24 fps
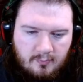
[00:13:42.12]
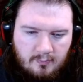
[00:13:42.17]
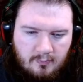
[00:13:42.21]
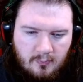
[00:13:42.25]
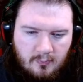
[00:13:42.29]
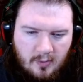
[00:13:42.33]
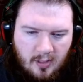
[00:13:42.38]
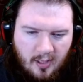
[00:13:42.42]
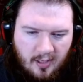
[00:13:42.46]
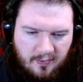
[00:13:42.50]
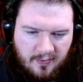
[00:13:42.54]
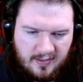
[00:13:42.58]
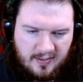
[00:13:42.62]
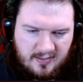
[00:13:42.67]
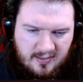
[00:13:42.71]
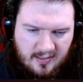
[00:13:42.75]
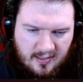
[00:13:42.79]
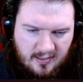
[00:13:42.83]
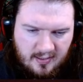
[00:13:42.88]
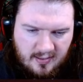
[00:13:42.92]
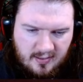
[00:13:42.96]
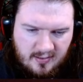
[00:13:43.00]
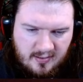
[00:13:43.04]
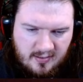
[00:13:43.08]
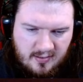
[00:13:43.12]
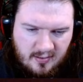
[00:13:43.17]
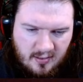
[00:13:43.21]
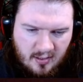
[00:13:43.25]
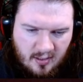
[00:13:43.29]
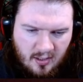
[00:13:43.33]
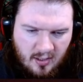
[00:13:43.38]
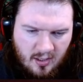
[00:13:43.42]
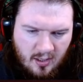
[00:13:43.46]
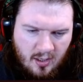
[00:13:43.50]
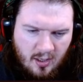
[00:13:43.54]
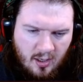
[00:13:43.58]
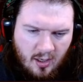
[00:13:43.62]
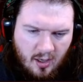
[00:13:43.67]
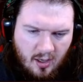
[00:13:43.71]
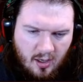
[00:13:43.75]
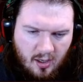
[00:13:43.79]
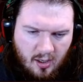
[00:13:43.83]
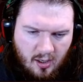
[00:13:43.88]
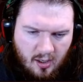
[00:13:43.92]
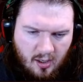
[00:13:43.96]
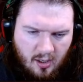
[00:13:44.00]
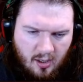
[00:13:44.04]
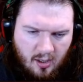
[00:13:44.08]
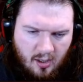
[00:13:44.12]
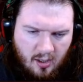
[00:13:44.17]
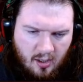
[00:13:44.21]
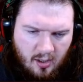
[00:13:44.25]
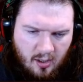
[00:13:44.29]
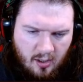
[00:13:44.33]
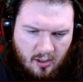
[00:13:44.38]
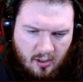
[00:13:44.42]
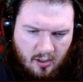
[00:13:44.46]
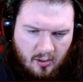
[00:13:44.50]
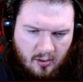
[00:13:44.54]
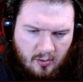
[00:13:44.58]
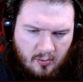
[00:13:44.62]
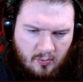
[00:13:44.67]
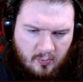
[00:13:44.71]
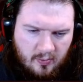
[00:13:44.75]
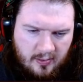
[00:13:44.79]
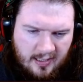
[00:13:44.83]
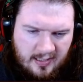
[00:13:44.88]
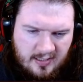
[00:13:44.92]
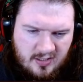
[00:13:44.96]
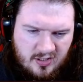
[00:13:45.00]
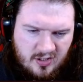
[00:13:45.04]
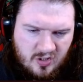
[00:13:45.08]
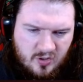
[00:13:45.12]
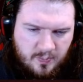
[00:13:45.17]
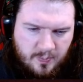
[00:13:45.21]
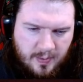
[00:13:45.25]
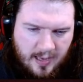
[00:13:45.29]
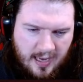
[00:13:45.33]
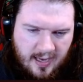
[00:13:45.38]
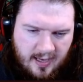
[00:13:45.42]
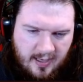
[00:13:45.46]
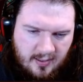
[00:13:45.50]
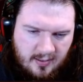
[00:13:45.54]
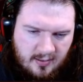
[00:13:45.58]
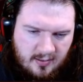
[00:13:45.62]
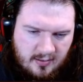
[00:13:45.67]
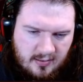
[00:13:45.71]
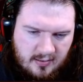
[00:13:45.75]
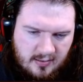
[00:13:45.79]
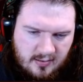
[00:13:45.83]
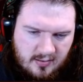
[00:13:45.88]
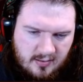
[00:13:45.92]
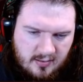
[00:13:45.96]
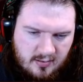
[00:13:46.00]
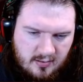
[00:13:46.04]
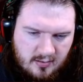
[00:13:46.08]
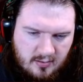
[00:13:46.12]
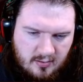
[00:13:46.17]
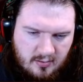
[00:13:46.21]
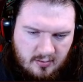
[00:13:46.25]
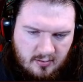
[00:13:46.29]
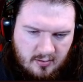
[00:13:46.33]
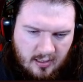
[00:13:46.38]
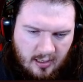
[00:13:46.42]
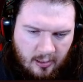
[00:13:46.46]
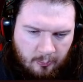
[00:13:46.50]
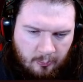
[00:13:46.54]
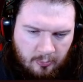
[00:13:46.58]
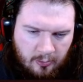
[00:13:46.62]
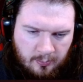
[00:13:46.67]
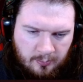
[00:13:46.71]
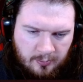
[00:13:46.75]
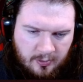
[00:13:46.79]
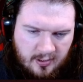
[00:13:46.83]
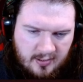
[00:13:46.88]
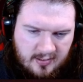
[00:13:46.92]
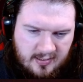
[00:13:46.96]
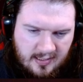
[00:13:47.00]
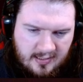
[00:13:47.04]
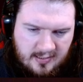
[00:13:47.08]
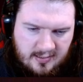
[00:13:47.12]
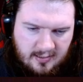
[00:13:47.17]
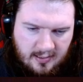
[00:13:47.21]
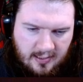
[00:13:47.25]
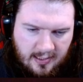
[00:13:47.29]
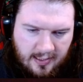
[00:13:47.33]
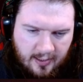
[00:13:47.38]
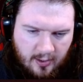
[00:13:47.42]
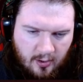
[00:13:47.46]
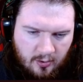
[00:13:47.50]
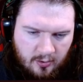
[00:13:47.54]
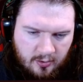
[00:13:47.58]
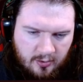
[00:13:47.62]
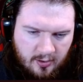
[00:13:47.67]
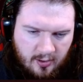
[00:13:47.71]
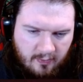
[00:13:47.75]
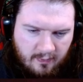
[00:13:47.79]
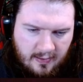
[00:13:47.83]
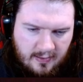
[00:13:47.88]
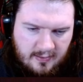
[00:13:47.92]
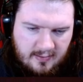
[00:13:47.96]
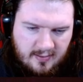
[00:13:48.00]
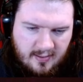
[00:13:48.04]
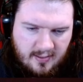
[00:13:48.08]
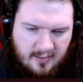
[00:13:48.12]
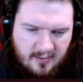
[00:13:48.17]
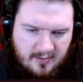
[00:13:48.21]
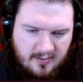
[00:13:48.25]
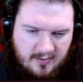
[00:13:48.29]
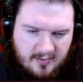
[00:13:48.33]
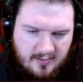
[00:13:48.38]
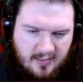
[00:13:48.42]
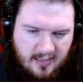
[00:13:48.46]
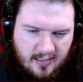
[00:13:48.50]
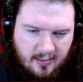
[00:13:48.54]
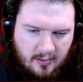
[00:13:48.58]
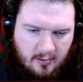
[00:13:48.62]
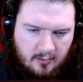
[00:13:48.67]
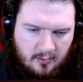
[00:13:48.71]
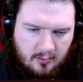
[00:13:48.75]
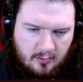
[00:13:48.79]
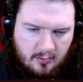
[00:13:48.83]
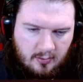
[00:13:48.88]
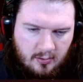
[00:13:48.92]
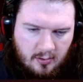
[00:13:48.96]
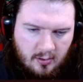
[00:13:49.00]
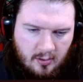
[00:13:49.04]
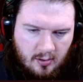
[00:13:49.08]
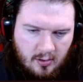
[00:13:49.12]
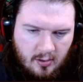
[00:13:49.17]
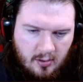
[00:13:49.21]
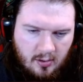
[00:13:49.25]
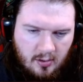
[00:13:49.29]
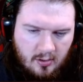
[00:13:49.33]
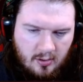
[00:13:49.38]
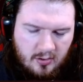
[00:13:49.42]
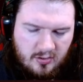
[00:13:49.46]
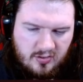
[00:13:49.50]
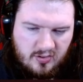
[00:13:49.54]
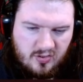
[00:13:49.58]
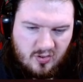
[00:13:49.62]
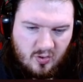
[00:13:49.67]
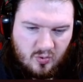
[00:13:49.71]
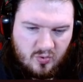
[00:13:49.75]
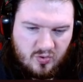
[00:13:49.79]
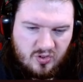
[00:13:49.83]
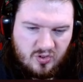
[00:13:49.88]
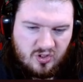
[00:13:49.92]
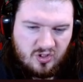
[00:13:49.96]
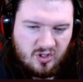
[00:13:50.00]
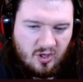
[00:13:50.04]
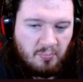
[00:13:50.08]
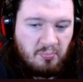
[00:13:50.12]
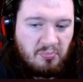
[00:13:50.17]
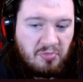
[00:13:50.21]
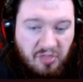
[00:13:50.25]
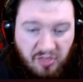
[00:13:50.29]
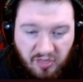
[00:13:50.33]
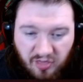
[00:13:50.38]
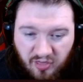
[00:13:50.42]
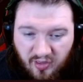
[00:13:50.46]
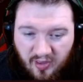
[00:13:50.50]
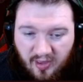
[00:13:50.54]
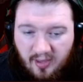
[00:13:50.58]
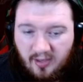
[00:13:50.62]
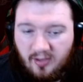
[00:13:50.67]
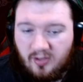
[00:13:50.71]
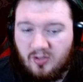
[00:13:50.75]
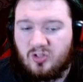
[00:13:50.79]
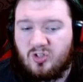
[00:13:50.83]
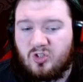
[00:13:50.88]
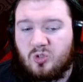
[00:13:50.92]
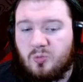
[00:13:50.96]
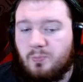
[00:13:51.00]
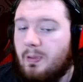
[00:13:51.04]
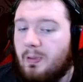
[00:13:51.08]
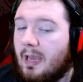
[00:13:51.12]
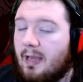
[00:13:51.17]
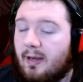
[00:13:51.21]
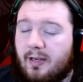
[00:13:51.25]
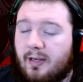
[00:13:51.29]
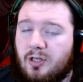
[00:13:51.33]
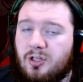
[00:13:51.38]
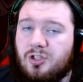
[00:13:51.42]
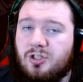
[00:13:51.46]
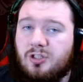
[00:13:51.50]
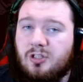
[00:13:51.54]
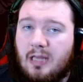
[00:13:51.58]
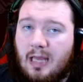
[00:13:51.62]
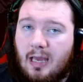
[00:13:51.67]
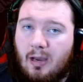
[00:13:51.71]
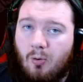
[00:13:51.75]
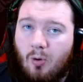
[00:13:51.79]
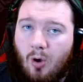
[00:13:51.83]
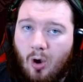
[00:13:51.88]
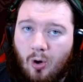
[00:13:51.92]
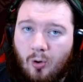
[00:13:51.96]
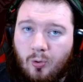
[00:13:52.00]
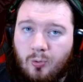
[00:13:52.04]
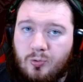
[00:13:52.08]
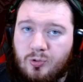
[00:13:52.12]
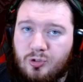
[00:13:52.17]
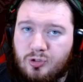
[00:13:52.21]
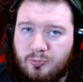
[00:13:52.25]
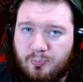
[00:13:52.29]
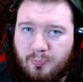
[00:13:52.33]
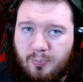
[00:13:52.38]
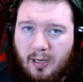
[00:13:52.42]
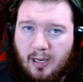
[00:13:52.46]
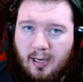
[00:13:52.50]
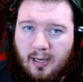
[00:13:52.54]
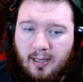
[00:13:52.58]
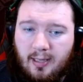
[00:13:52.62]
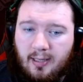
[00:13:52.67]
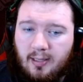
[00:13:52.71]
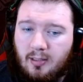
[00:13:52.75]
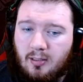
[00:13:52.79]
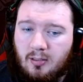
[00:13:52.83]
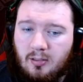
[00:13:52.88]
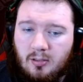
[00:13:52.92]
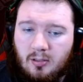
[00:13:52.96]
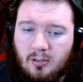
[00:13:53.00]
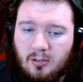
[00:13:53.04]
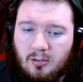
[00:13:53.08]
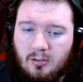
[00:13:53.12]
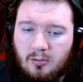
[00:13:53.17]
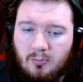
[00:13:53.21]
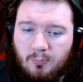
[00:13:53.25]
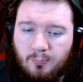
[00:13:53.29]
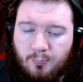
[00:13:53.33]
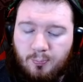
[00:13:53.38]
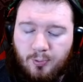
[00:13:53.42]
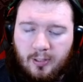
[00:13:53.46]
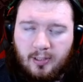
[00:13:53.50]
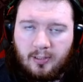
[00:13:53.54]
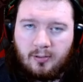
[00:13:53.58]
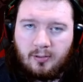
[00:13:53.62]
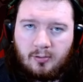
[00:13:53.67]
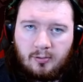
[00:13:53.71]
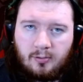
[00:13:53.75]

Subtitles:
And this is, well, that's Spain's emblem because that's Leon and that's Castile. So something Spanish now owned by Britain.